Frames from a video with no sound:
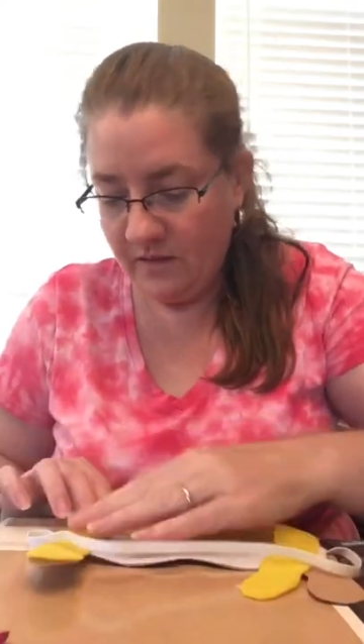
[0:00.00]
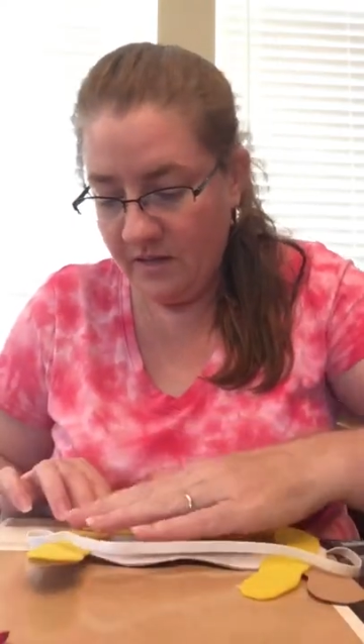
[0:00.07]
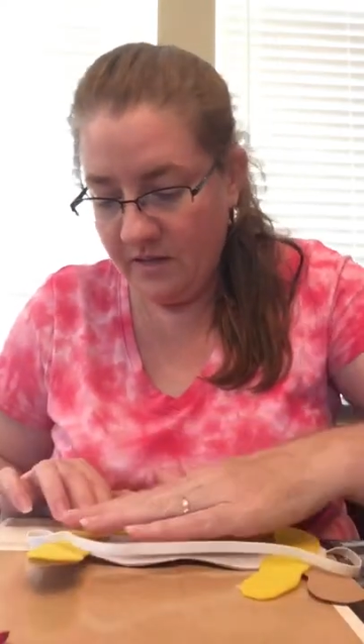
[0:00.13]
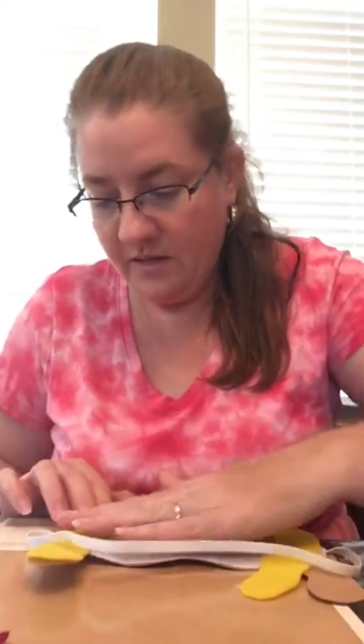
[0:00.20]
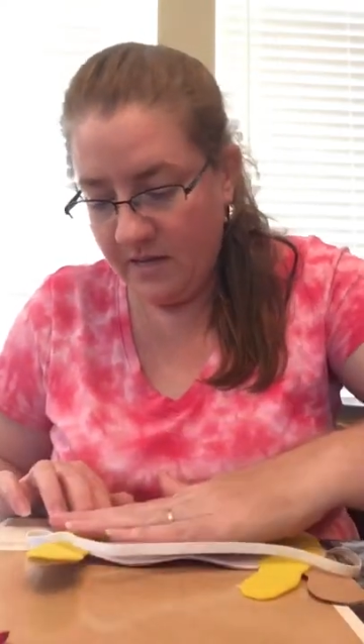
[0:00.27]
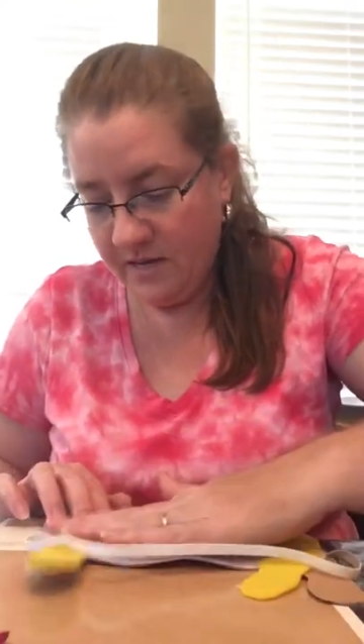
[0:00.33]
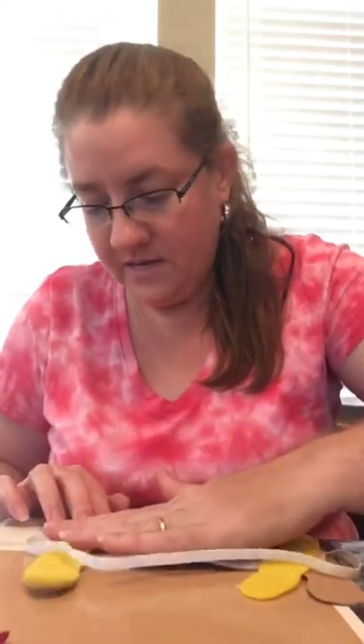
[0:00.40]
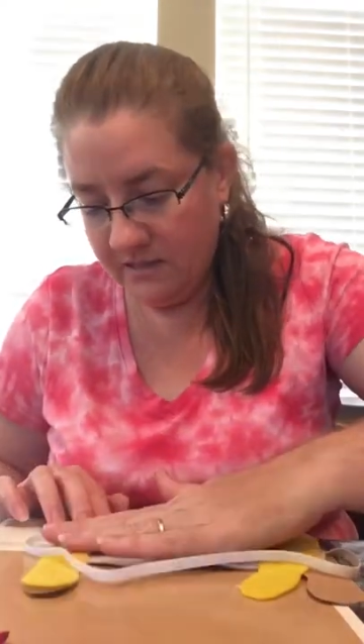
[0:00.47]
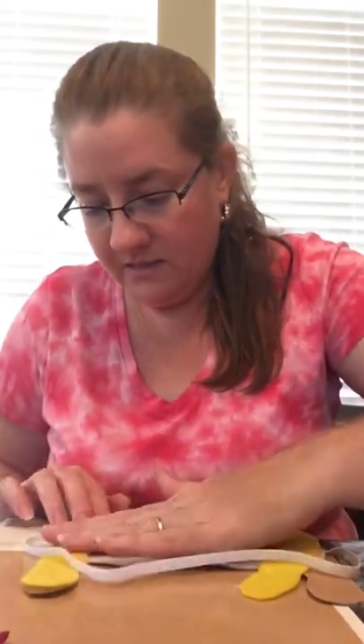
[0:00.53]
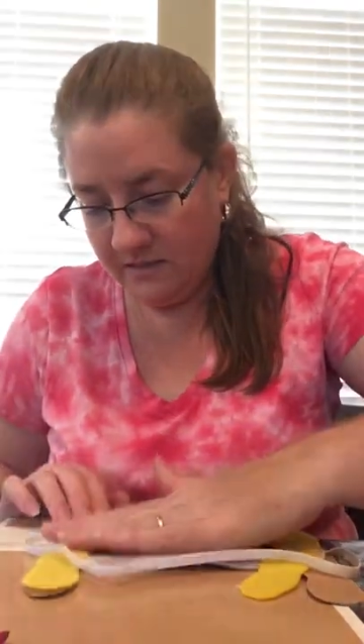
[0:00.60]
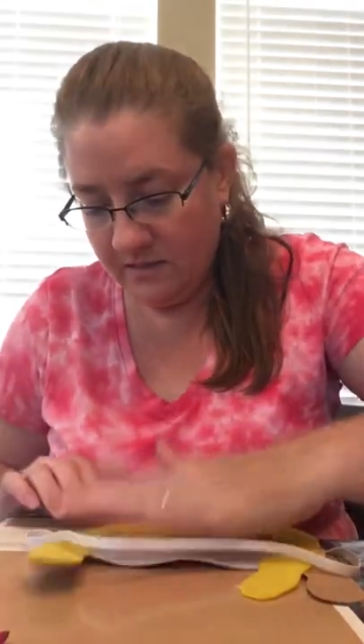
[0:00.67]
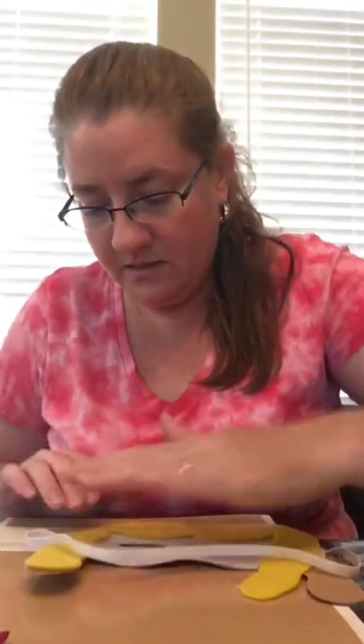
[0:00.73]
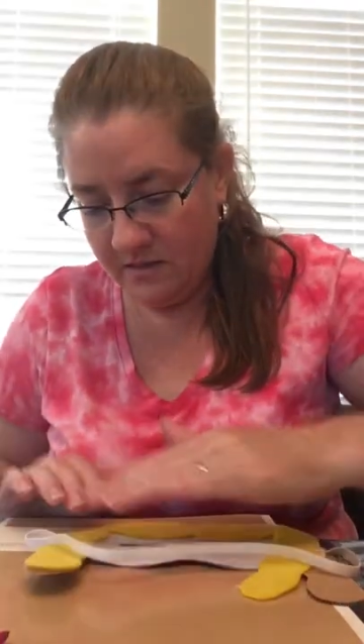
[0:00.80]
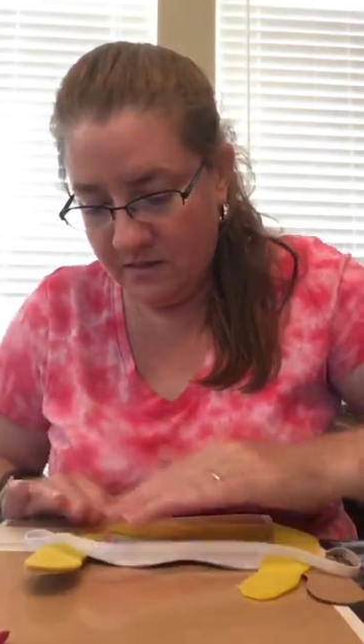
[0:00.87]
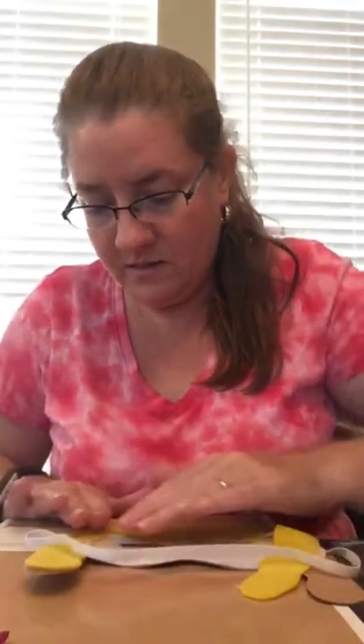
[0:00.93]

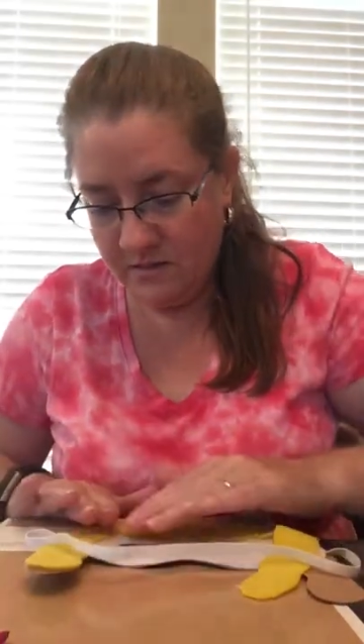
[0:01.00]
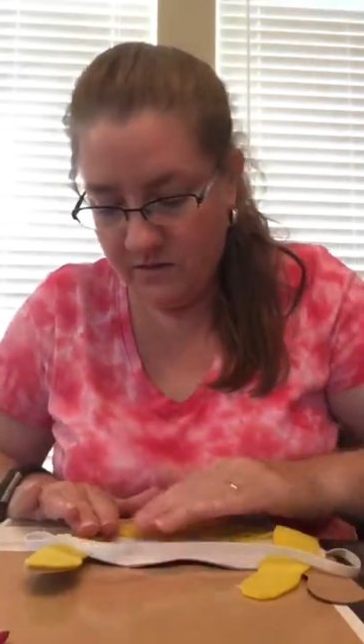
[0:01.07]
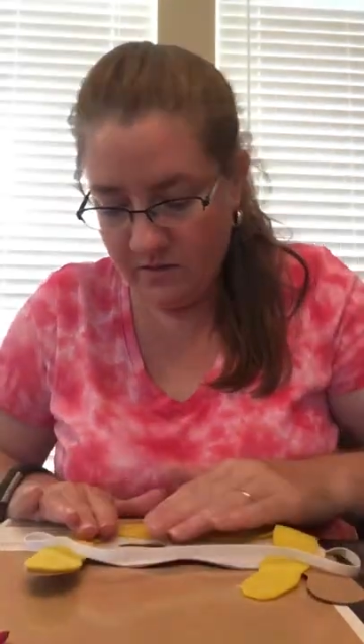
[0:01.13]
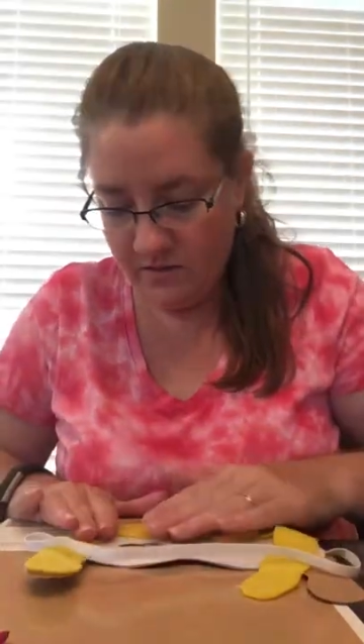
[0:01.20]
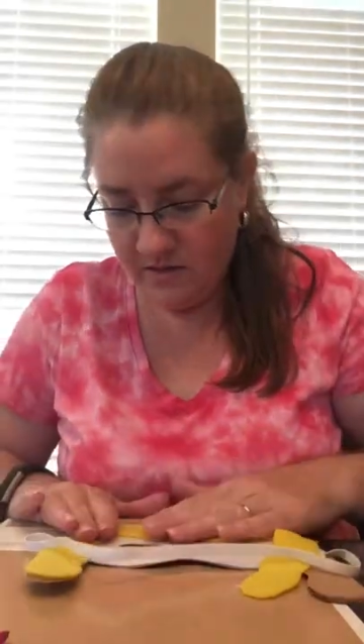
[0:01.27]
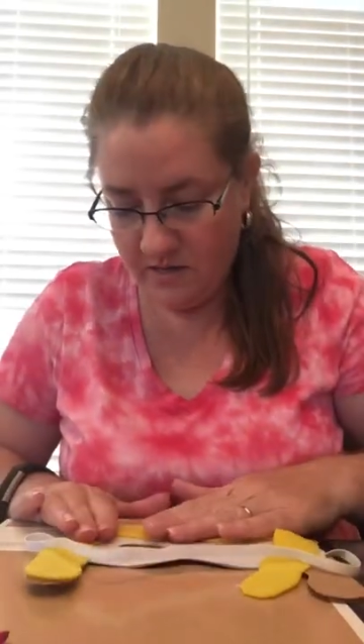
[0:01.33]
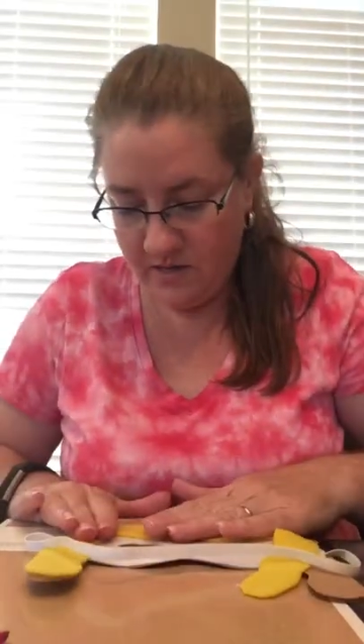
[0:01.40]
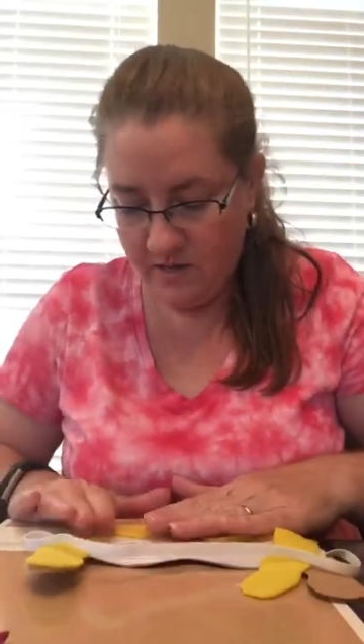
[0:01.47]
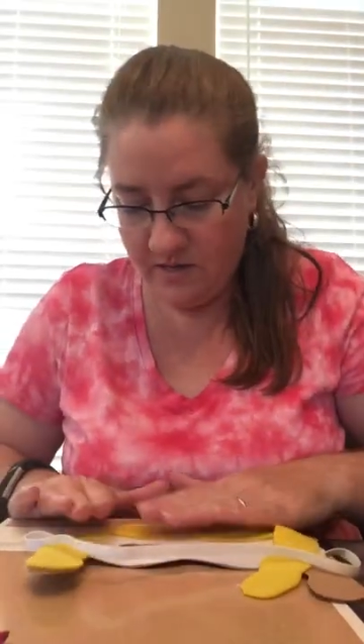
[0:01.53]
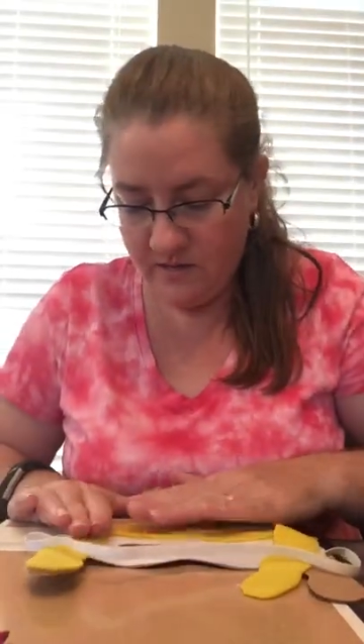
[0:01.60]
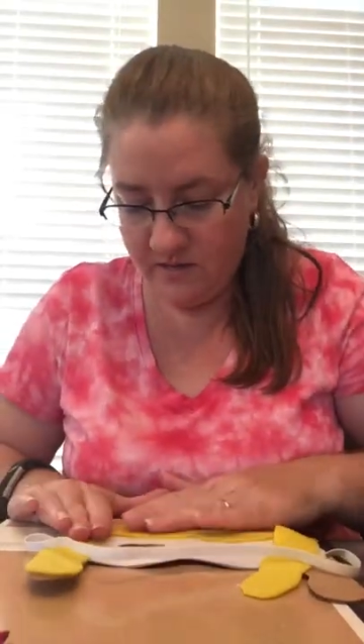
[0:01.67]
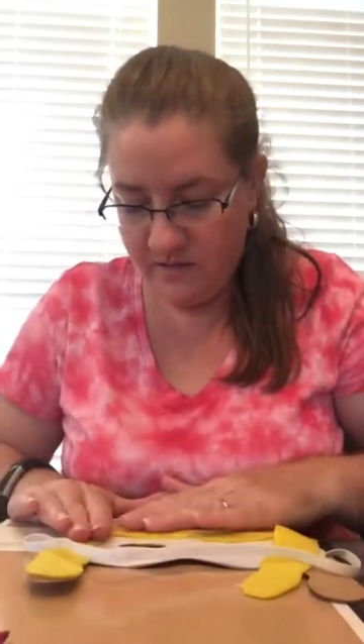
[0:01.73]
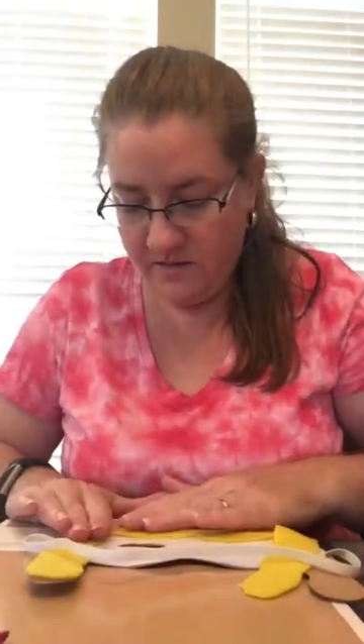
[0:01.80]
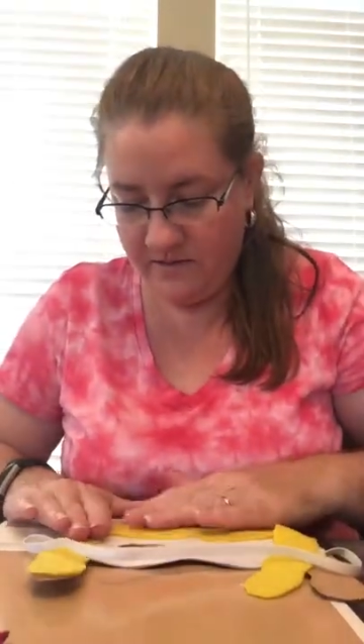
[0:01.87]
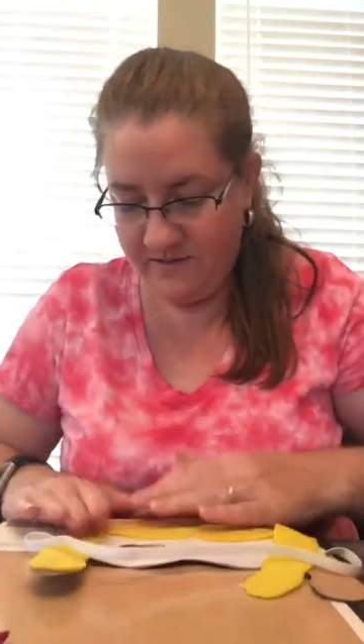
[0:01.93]
elastic underneath.